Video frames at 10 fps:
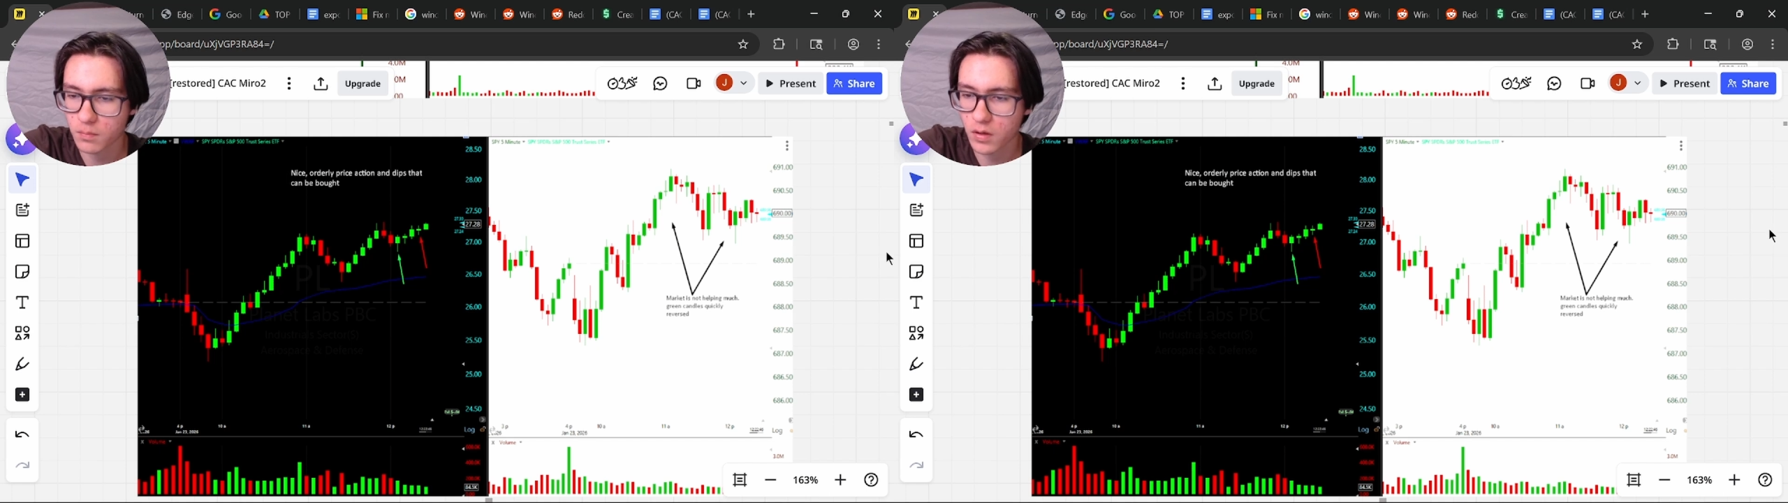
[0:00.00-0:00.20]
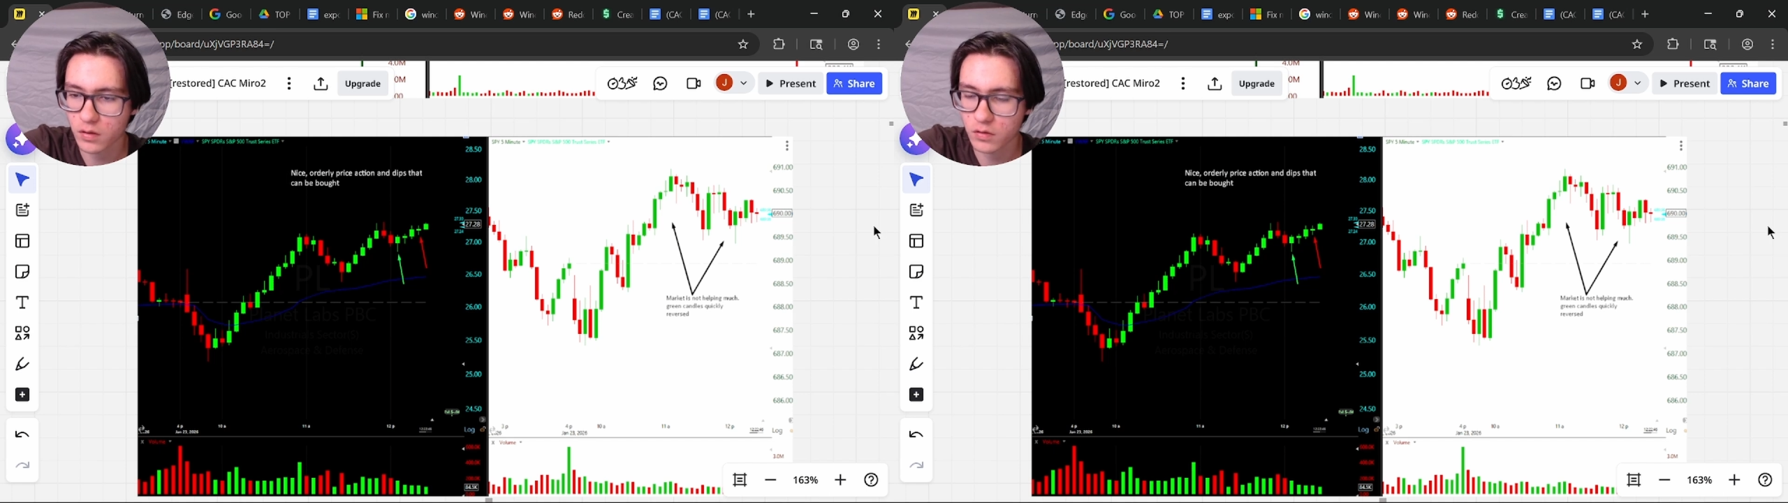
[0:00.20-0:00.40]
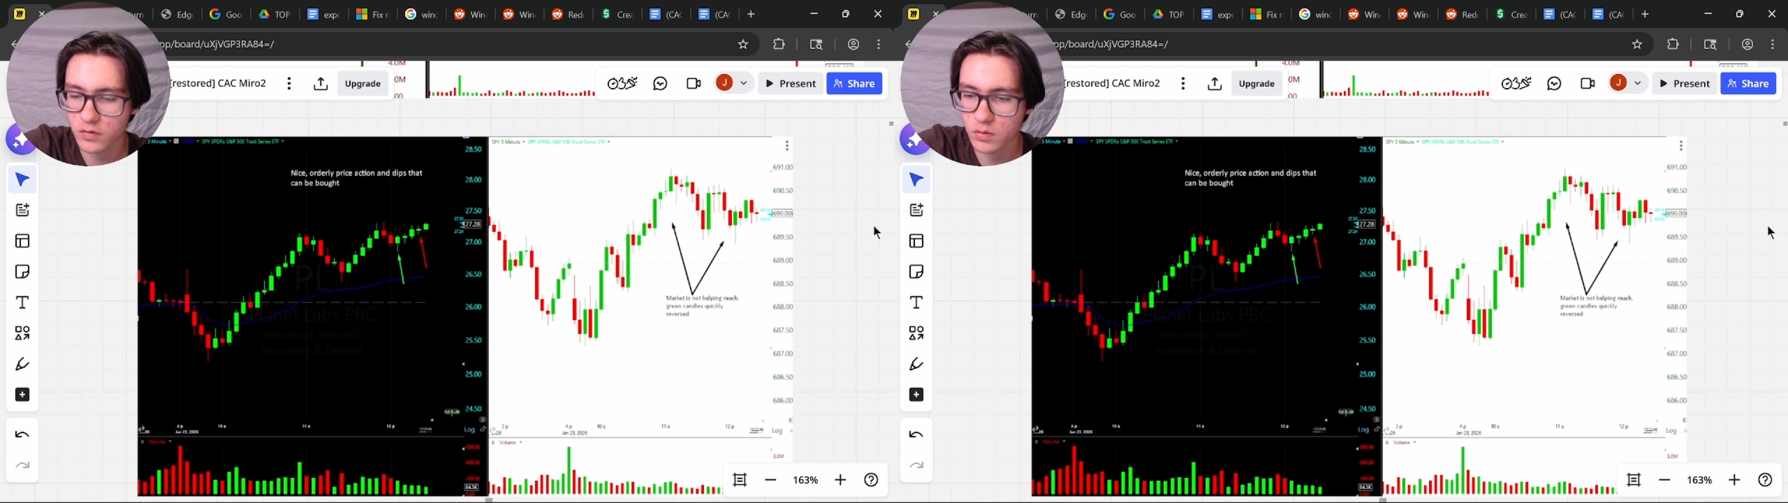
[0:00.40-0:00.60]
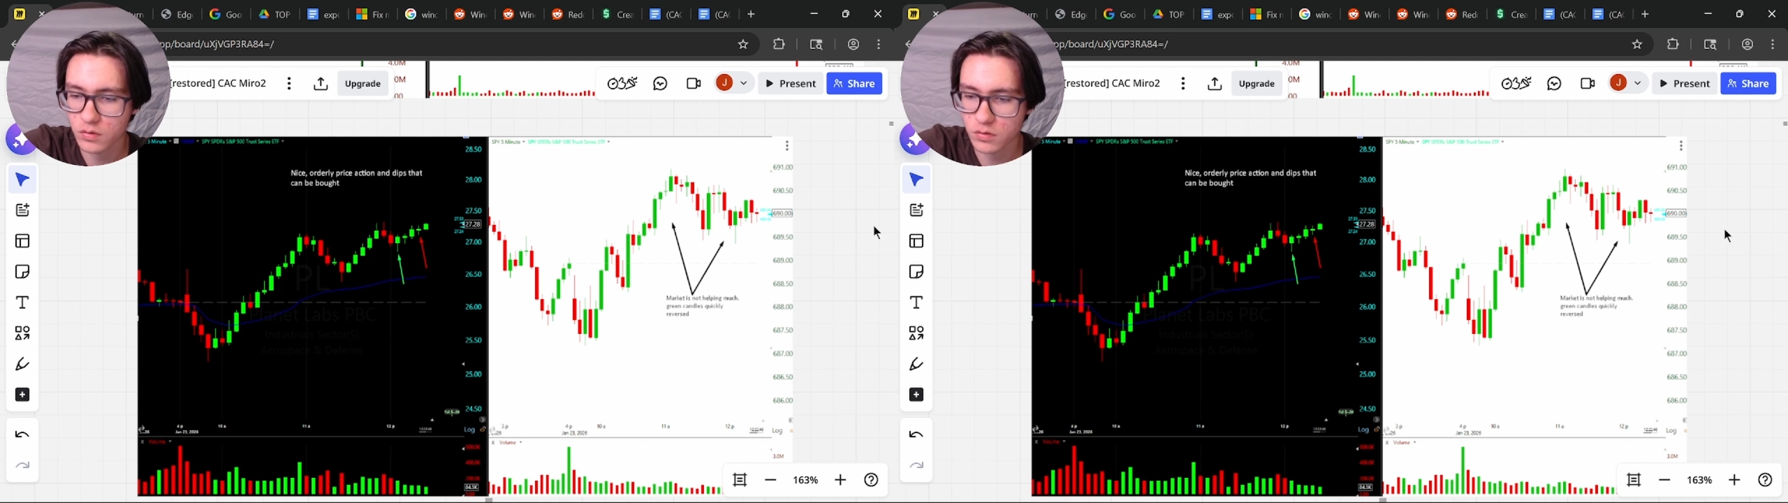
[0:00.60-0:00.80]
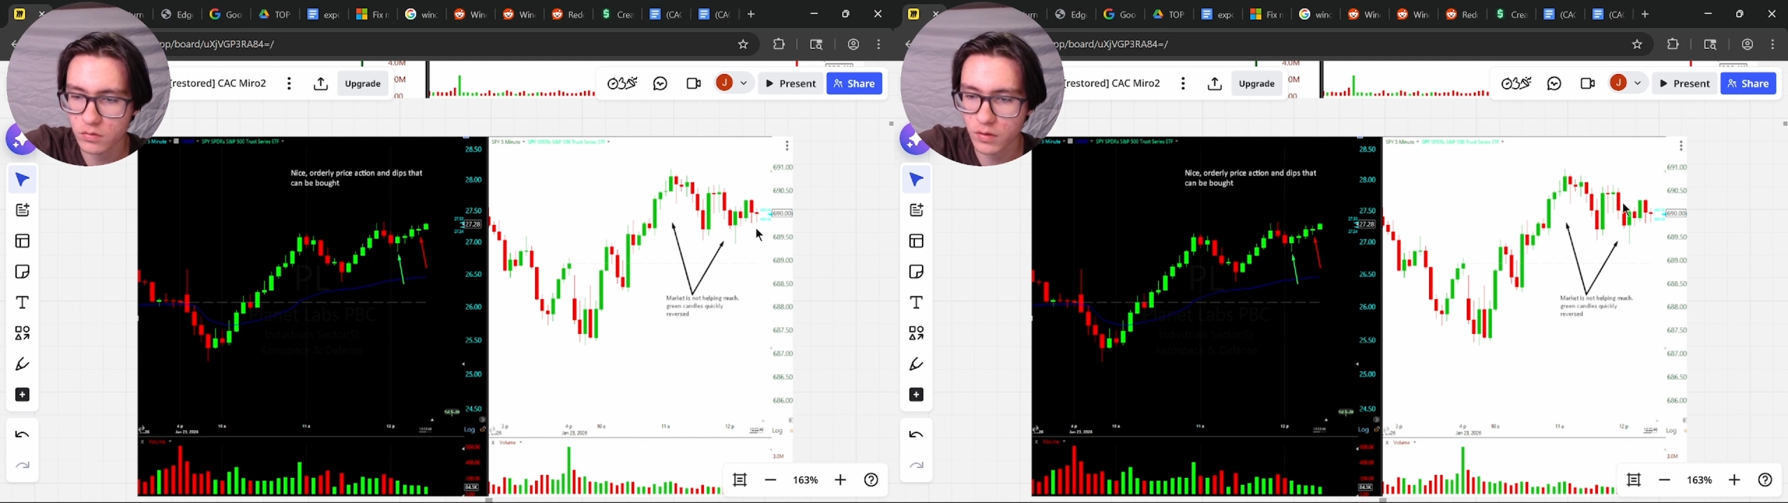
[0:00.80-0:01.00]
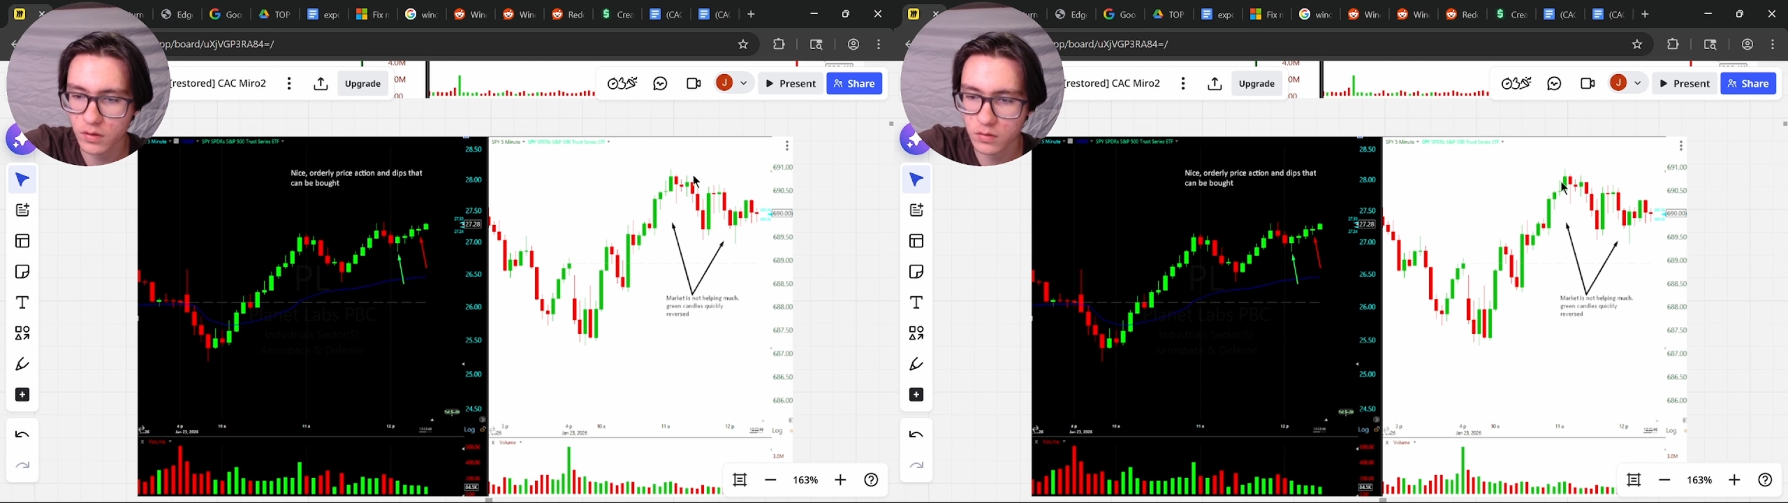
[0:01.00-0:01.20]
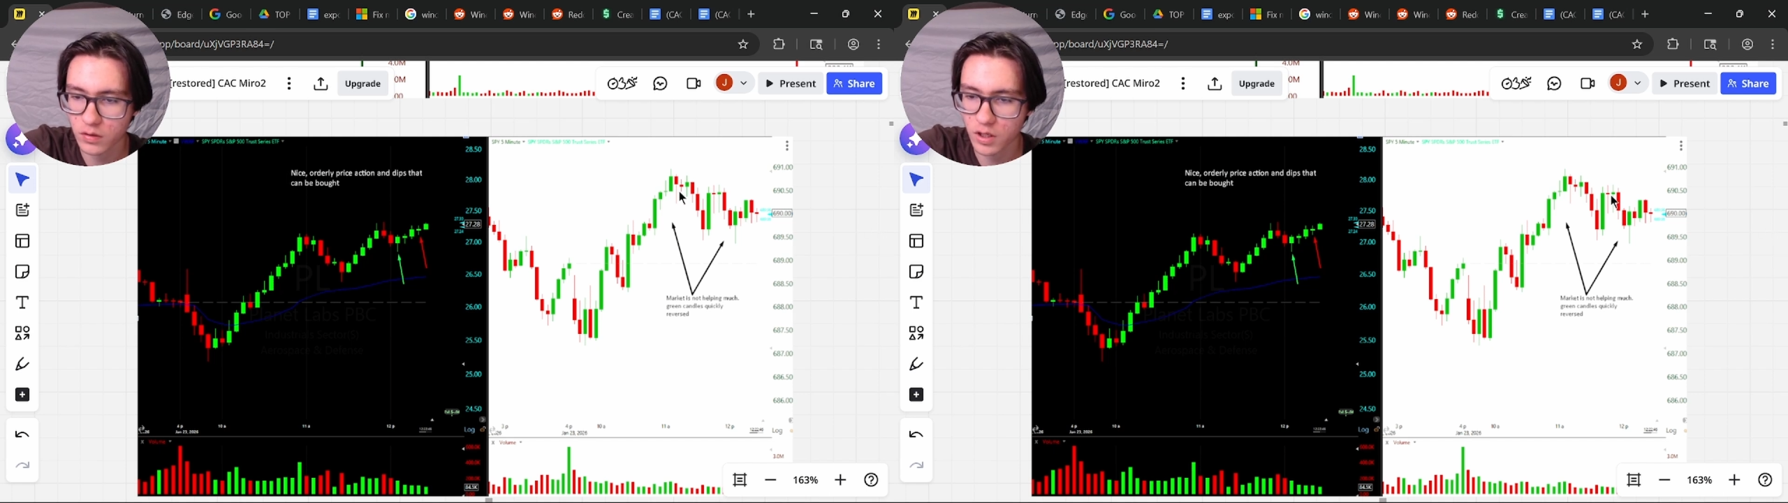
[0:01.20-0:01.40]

market futures directly,